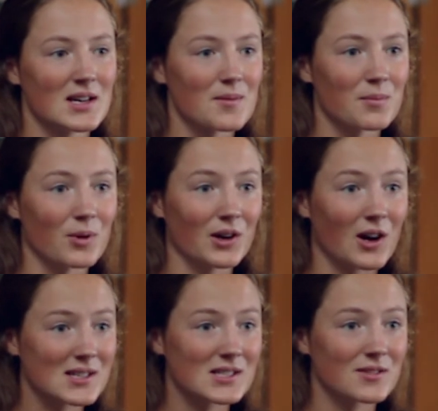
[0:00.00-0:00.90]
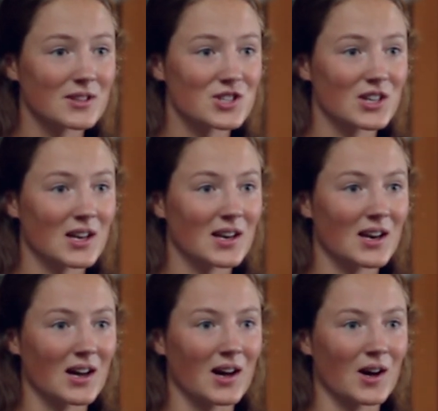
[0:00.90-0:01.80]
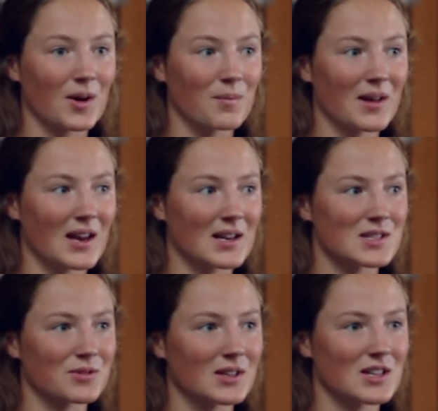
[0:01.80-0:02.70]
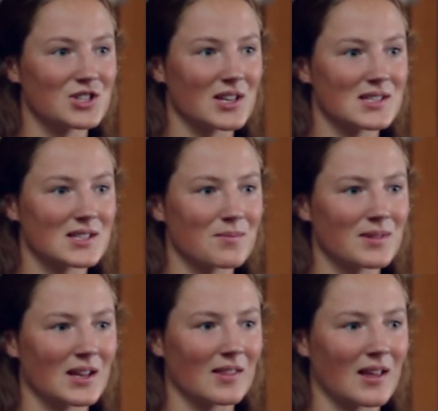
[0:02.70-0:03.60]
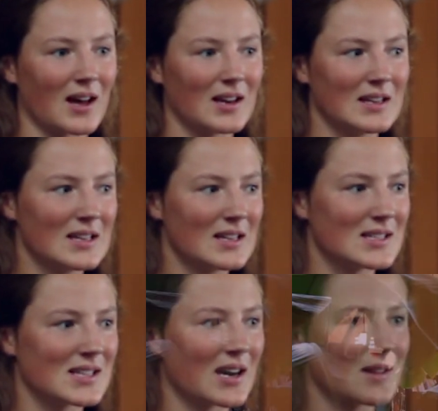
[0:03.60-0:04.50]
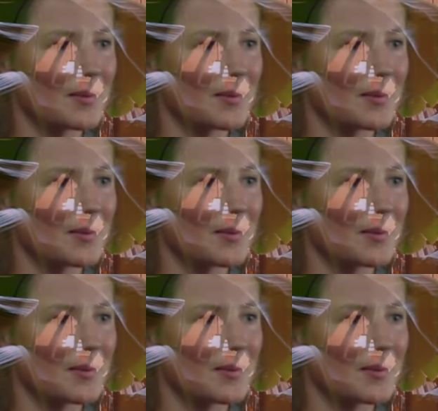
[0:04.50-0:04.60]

more cost efficient, um, and it's really just something that is out of the